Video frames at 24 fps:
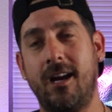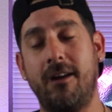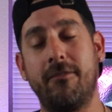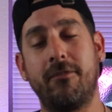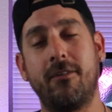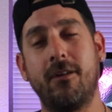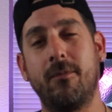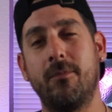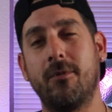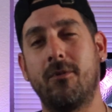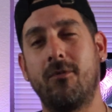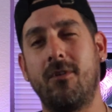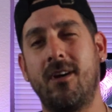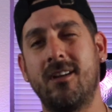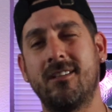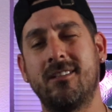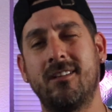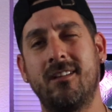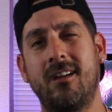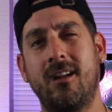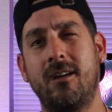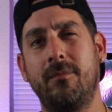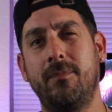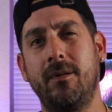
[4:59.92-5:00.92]
I've come
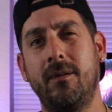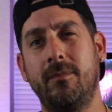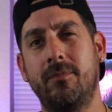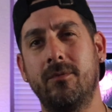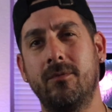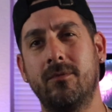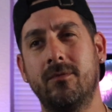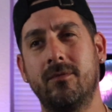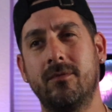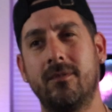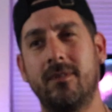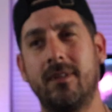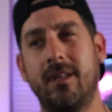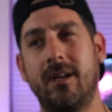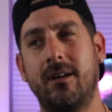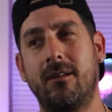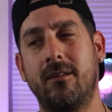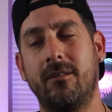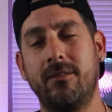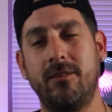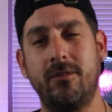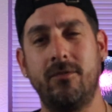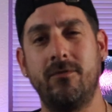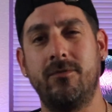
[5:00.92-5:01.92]
across a lot of people
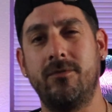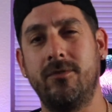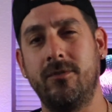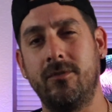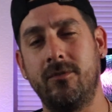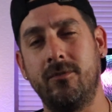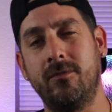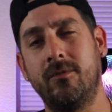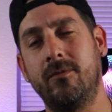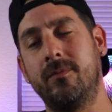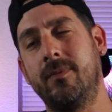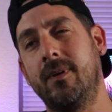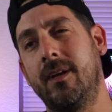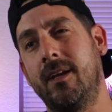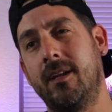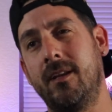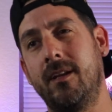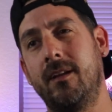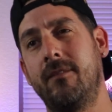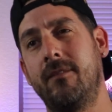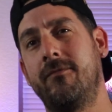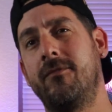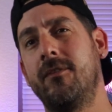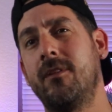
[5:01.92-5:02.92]
like on YouTube,
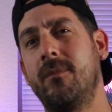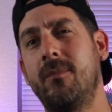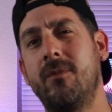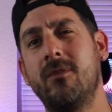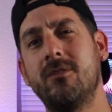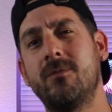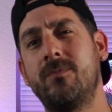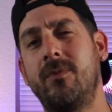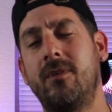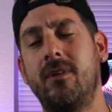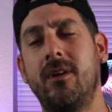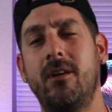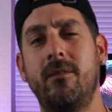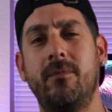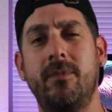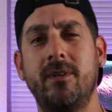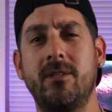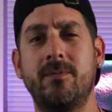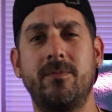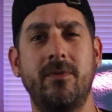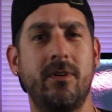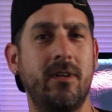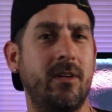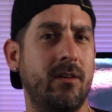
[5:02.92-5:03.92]
and for the most part,
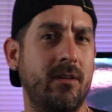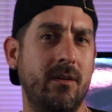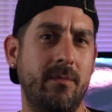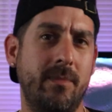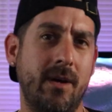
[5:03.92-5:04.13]
everybody's pretty good